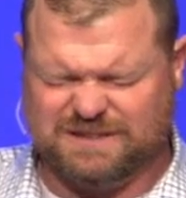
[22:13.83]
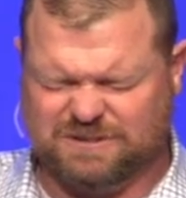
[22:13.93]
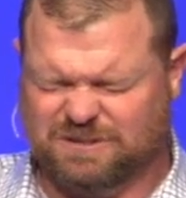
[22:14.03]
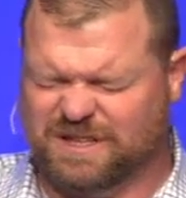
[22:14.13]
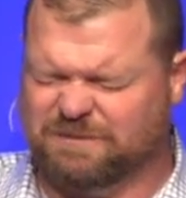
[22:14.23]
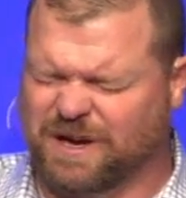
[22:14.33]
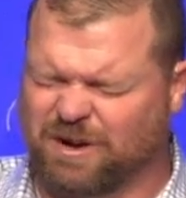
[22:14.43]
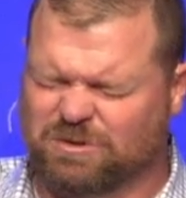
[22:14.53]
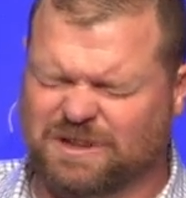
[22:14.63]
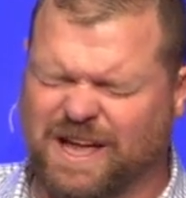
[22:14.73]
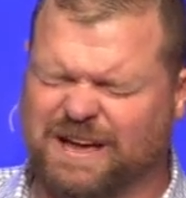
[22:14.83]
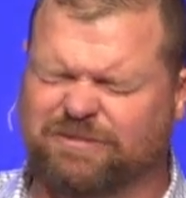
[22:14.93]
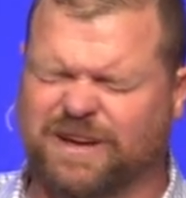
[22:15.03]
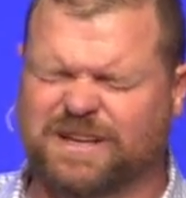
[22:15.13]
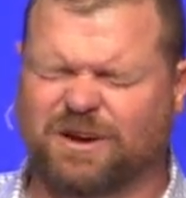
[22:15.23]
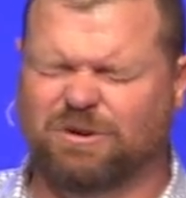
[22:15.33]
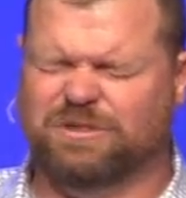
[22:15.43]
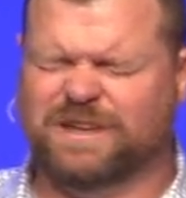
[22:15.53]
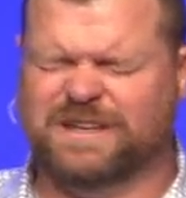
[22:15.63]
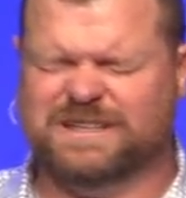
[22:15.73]
Lord, in my own life, I know
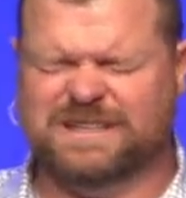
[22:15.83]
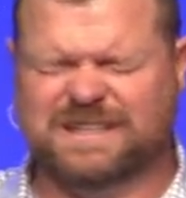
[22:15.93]
that I